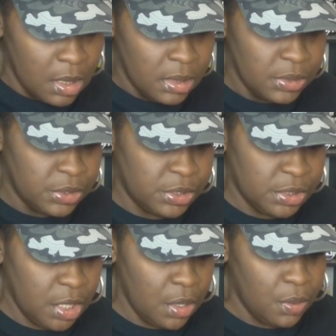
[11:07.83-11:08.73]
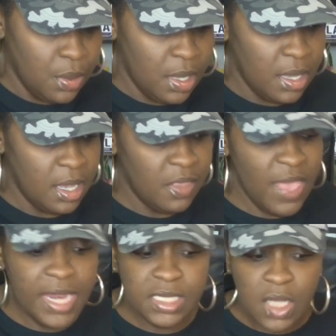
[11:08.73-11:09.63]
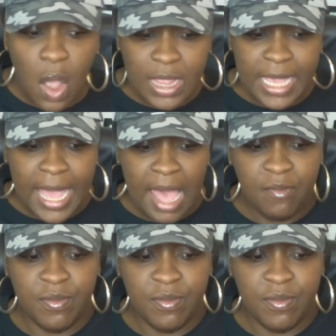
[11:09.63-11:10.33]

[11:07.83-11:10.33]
So that is all I got